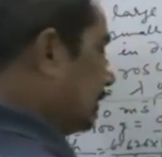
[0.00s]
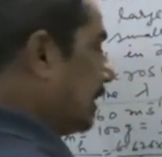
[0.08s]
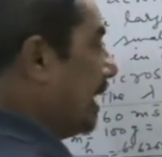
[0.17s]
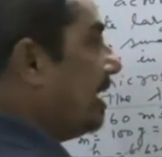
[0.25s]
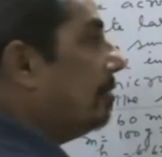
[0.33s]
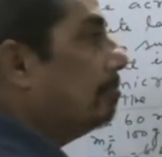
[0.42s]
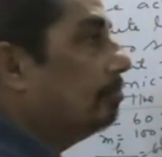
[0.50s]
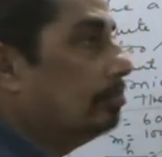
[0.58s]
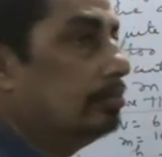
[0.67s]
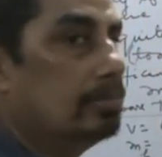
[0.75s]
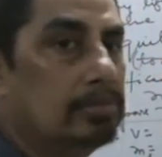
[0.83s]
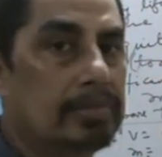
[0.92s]

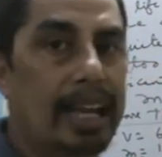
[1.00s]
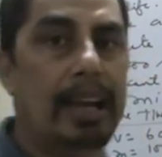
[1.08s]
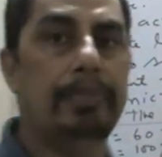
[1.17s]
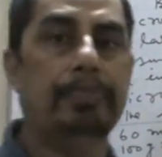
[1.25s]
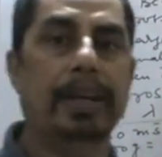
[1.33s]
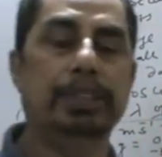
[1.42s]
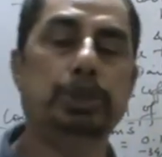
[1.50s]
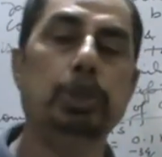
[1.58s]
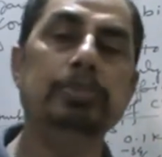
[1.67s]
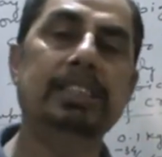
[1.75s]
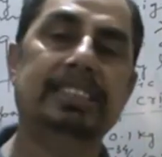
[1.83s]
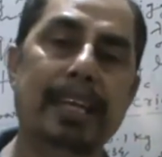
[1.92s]
same. I have
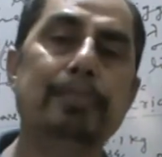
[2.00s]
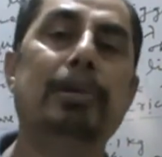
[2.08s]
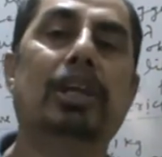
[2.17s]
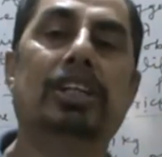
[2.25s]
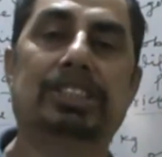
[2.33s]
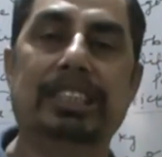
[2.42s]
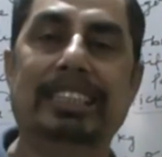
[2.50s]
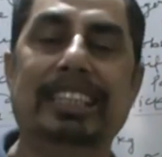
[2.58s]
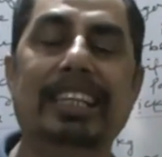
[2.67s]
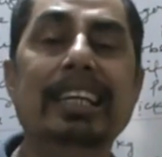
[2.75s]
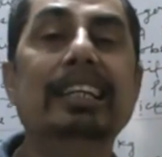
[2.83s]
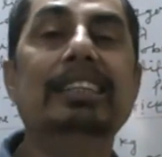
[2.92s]
assumed the same
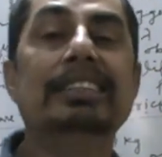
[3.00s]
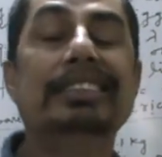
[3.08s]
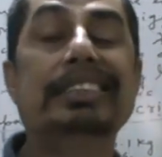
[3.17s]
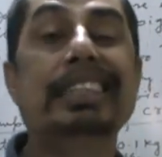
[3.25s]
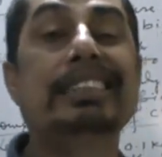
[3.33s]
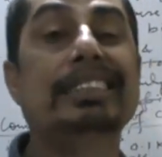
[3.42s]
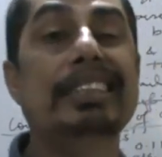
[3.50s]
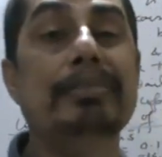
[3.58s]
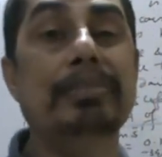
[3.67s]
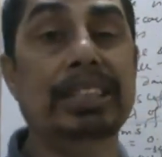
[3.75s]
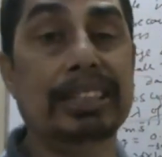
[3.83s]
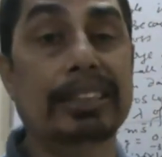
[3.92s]
velocity, 60
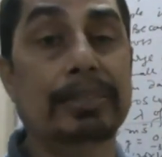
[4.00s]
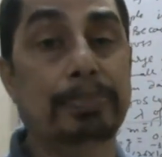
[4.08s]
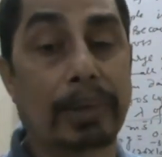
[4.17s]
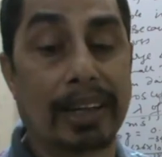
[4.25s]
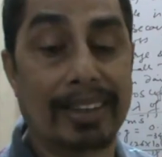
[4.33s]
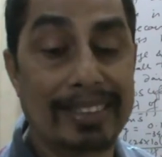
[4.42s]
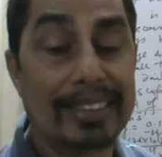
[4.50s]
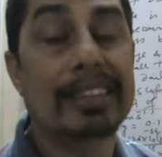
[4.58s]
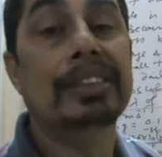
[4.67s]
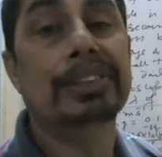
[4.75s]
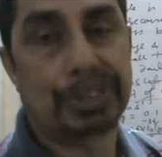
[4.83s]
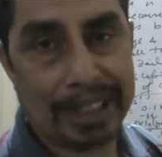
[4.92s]
meter
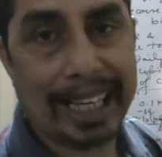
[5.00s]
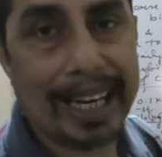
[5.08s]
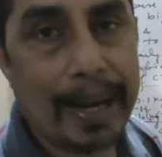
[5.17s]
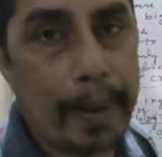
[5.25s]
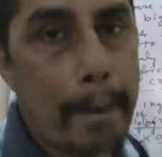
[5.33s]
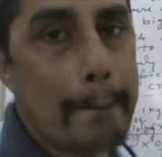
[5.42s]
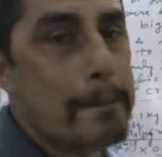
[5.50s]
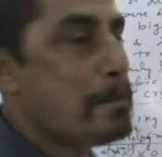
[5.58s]
per second.